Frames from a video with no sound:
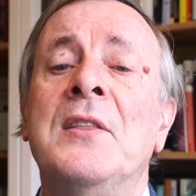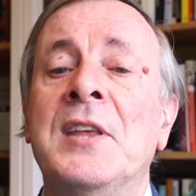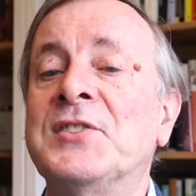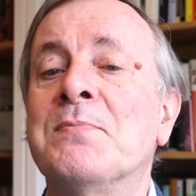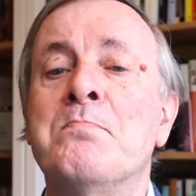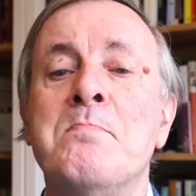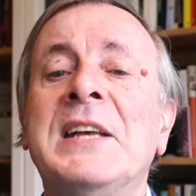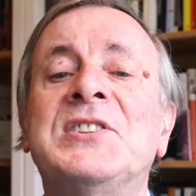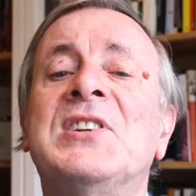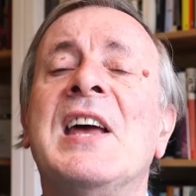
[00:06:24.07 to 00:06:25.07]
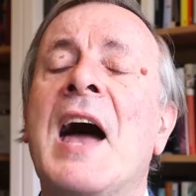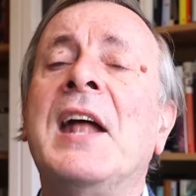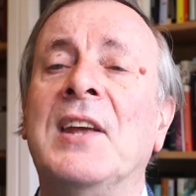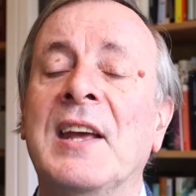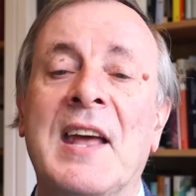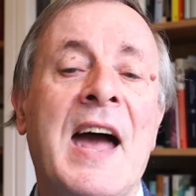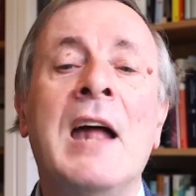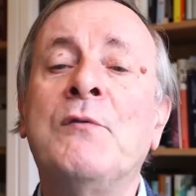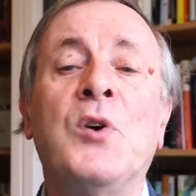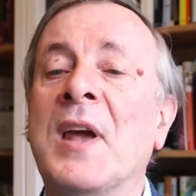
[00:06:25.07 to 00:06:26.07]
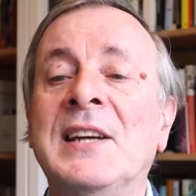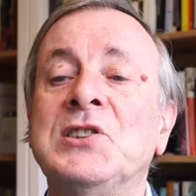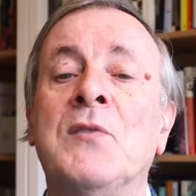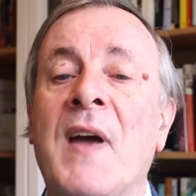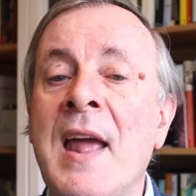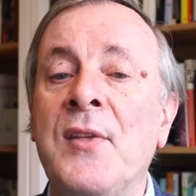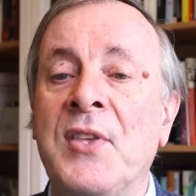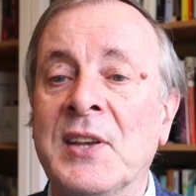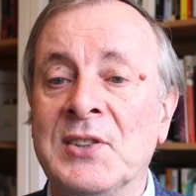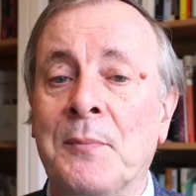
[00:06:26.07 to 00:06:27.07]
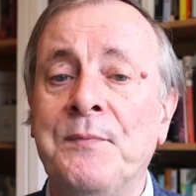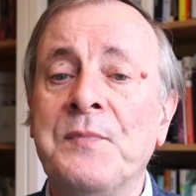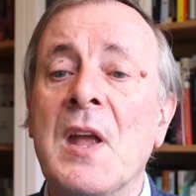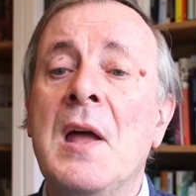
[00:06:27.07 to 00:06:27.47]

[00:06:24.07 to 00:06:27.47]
this messianic advocation of atheism,